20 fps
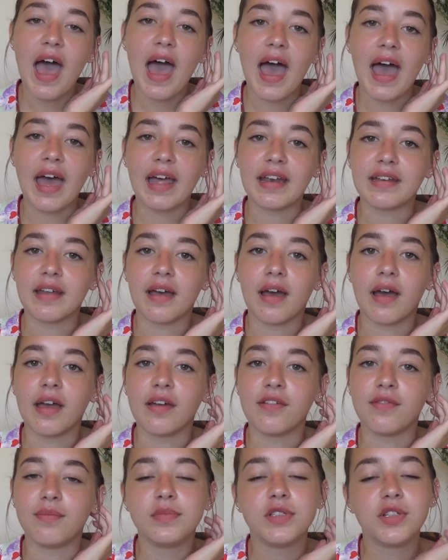And
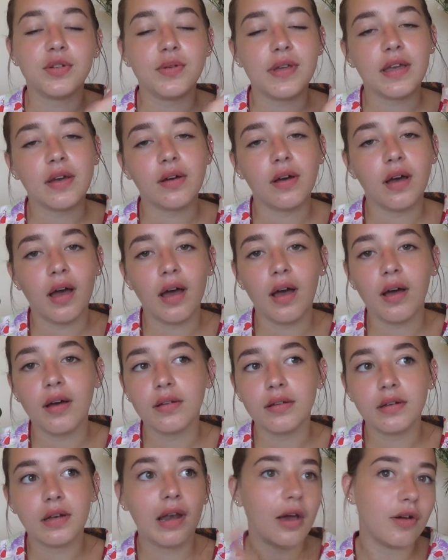I'm doing
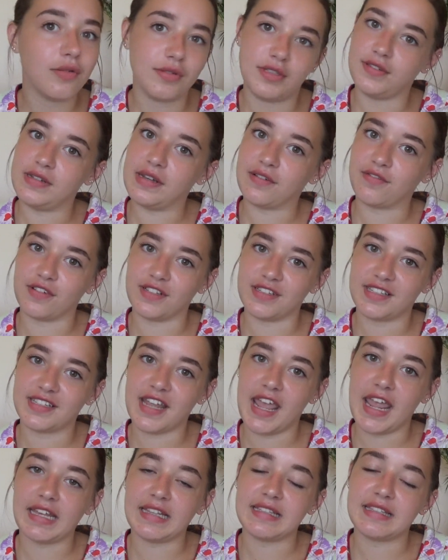loads of different
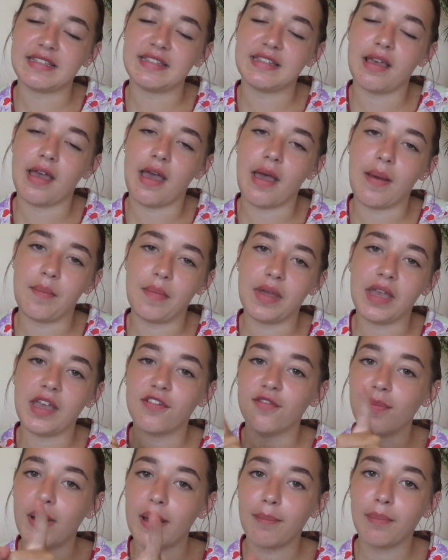stains.
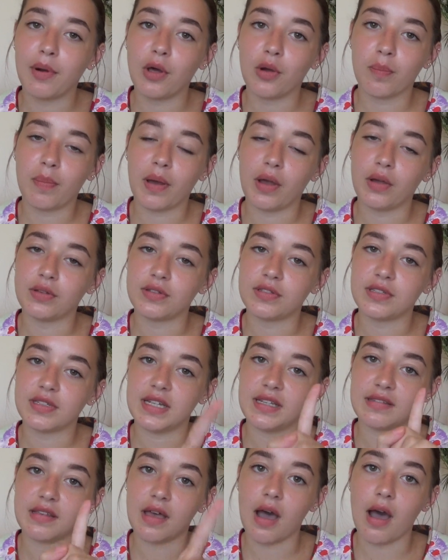If my blog post
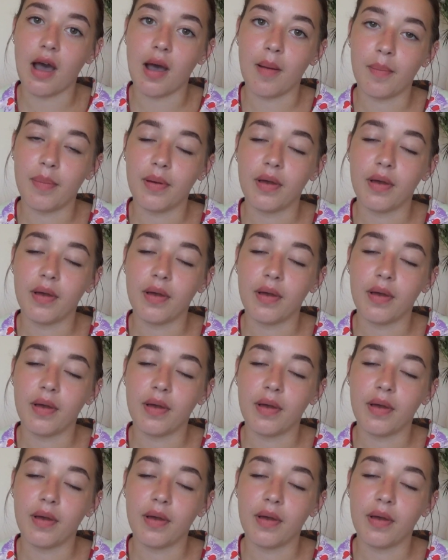is up